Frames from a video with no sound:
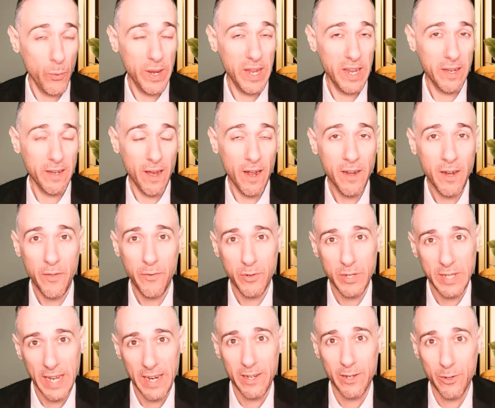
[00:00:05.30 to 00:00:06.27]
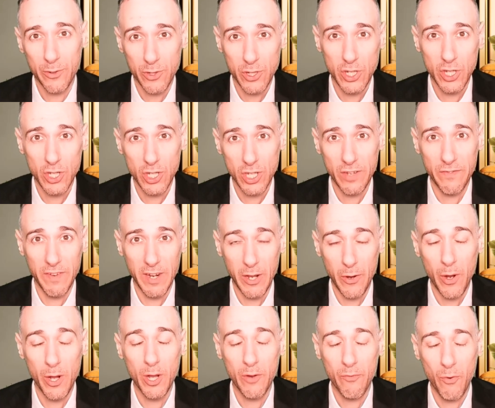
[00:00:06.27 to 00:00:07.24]
week, another technical cheat sheet
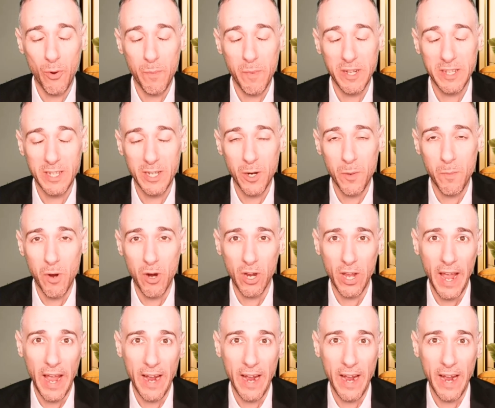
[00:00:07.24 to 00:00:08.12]
video. Hello everyone, Monty here, market